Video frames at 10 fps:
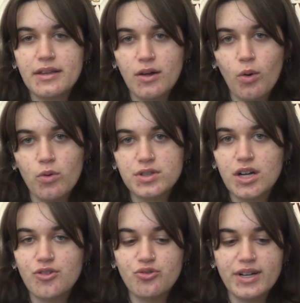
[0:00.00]
old
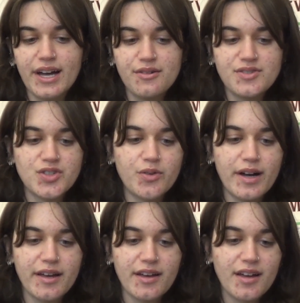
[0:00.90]
country house, so
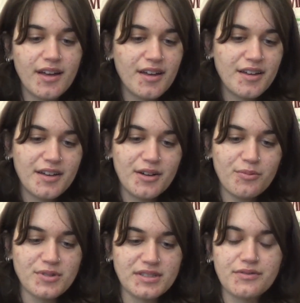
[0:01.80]
I
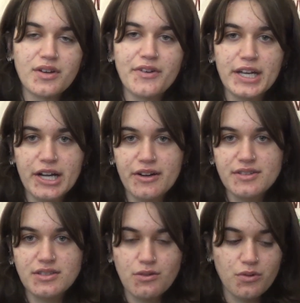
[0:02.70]
was living
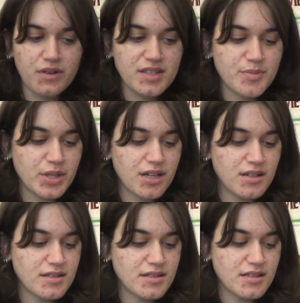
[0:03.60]
vicariously through this
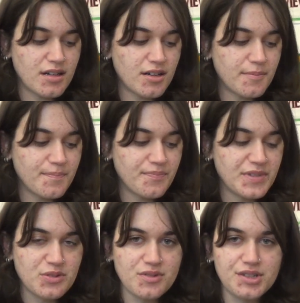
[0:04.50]
because
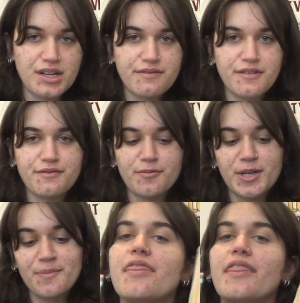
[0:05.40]
this was a lot of fun for me.
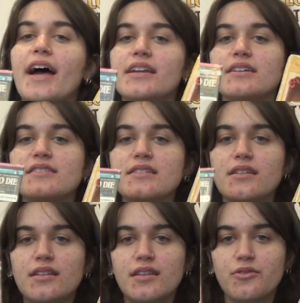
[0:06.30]
That is
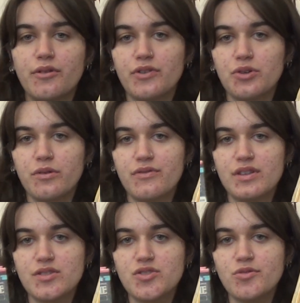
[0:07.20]
the review of
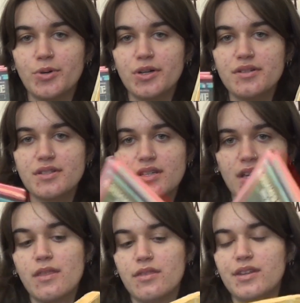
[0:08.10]
these two books.
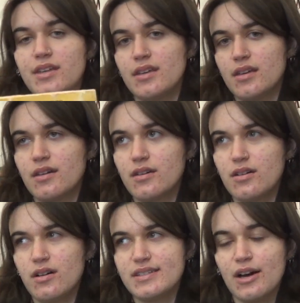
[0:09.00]
The
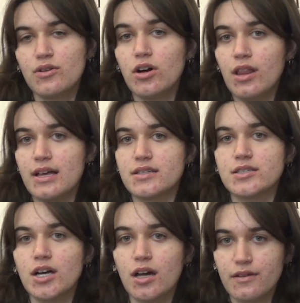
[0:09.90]
Town Hall has a
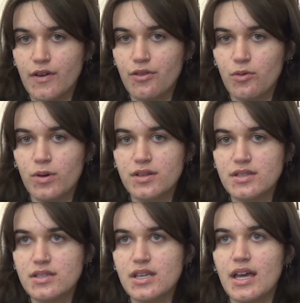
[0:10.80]
ton of other
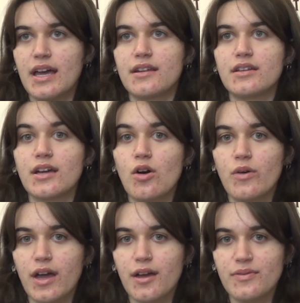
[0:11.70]
ones, and like,
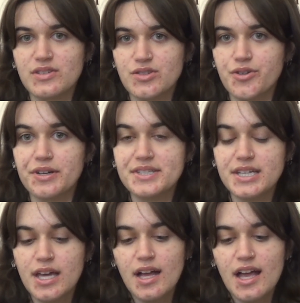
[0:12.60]
okay, this is crazy.
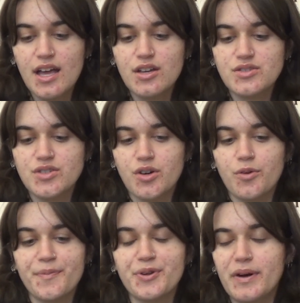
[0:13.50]
So,
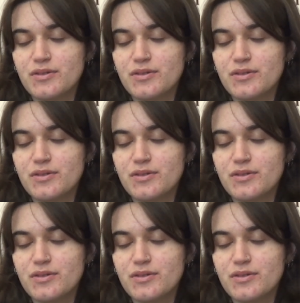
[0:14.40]
you know how